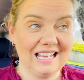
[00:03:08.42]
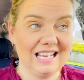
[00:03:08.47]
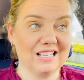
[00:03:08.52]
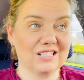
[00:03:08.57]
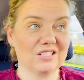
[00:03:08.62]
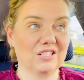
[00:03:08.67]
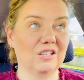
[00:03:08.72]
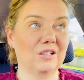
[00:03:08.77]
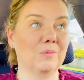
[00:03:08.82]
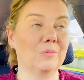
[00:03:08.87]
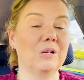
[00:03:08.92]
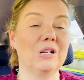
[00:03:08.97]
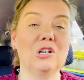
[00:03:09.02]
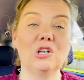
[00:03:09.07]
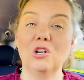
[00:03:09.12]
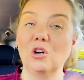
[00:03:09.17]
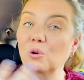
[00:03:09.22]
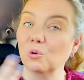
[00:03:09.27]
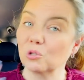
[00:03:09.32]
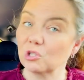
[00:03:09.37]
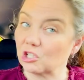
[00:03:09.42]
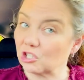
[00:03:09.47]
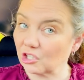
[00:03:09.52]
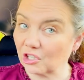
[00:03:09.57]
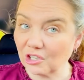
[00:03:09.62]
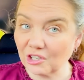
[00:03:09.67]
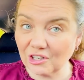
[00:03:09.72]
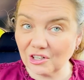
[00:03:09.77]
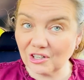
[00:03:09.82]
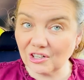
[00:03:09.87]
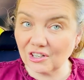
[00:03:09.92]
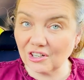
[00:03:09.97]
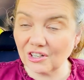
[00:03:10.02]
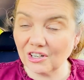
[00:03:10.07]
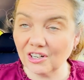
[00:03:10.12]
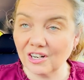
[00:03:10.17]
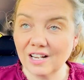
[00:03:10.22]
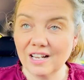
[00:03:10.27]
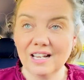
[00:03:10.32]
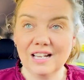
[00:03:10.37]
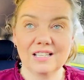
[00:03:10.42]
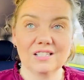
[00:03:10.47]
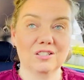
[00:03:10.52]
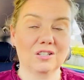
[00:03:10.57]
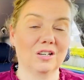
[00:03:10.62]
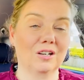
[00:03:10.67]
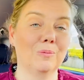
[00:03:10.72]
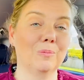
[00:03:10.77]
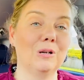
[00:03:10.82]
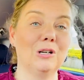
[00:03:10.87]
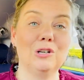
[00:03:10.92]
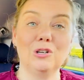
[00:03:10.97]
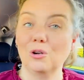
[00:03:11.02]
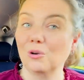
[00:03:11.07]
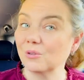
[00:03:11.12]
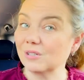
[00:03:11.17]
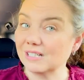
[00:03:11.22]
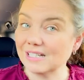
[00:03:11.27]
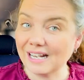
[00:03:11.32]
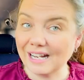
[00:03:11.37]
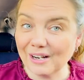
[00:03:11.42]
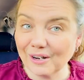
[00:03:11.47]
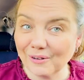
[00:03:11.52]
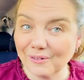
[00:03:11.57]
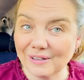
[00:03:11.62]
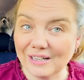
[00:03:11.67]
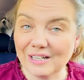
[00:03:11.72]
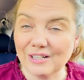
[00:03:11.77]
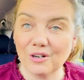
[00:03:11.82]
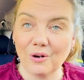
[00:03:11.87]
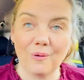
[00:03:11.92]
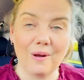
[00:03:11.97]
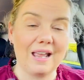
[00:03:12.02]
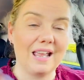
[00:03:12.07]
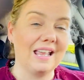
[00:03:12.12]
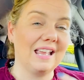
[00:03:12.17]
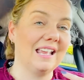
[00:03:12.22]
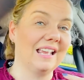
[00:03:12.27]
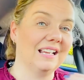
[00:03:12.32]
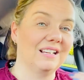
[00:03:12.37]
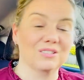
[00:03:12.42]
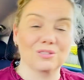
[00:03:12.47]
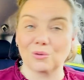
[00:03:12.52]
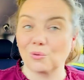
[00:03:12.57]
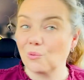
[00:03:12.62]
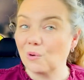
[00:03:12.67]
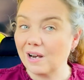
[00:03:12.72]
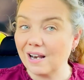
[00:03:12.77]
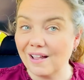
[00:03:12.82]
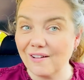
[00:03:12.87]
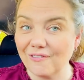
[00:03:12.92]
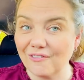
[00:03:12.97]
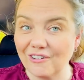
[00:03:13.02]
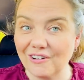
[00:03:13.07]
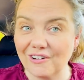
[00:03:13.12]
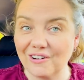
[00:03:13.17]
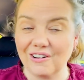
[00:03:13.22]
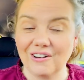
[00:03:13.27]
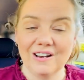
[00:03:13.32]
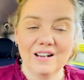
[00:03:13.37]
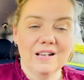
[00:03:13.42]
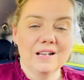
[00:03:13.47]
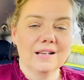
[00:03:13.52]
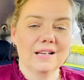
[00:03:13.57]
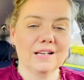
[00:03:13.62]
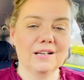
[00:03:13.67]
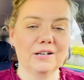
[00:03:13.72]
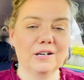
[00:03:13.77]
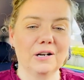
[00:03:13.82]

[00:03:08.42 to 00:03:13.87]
it's gonna be no sugar, it's gonna be no dairy, no eggs or whatever, you